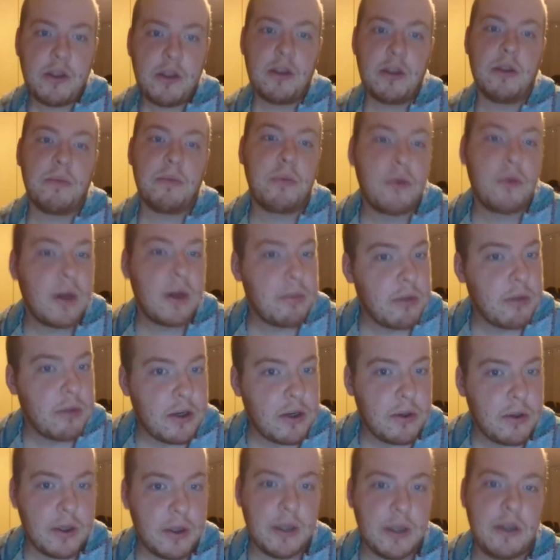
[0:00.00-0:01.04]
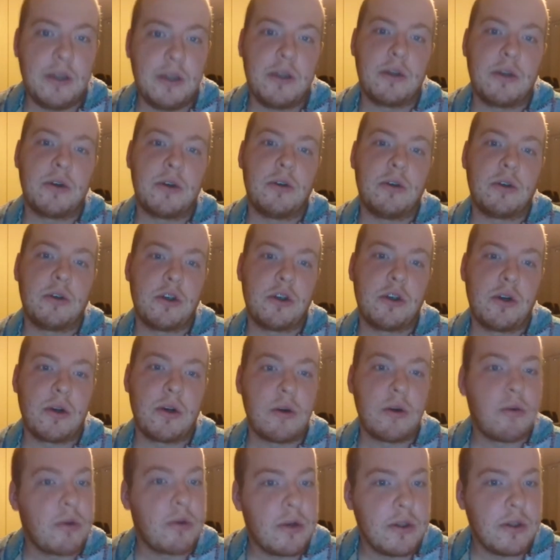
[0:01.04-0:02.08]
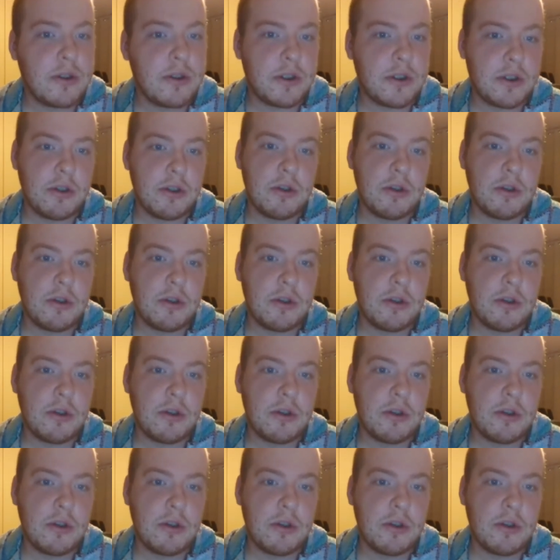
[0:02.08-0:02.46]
In the Pueblo Indian culture, corn is